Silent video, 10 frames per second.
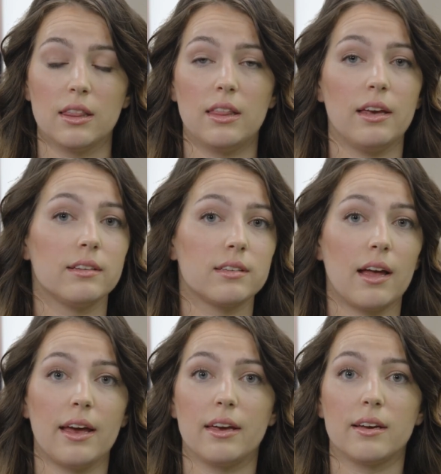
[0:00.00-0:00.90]
things
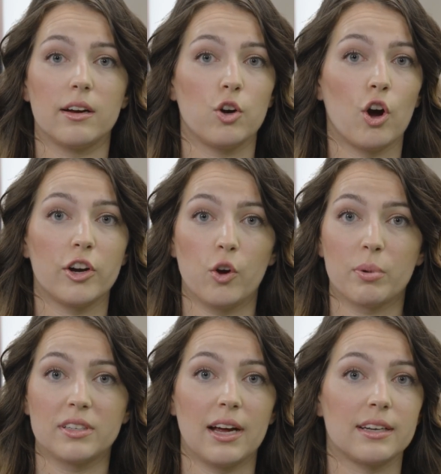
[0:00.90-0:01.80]
like a
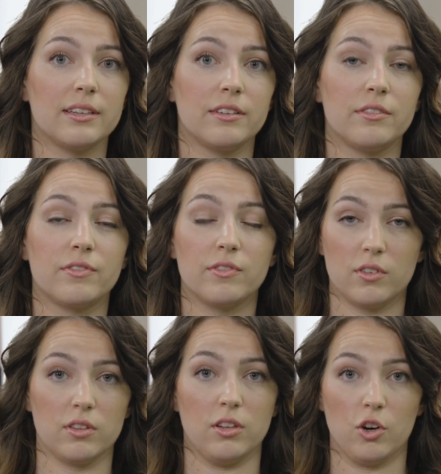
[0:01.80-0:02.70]
cardioprotective,
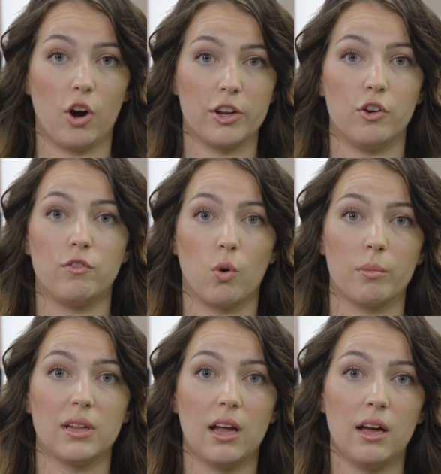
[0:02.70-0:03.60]
the cardio
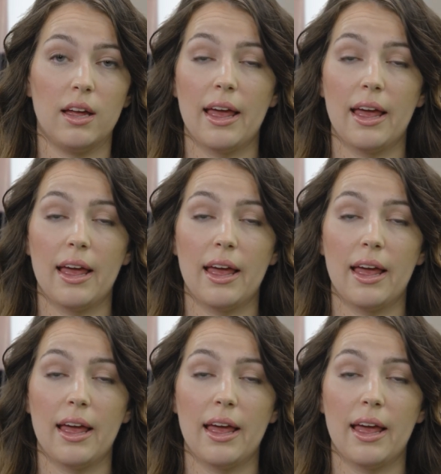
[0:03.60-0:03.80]
formula.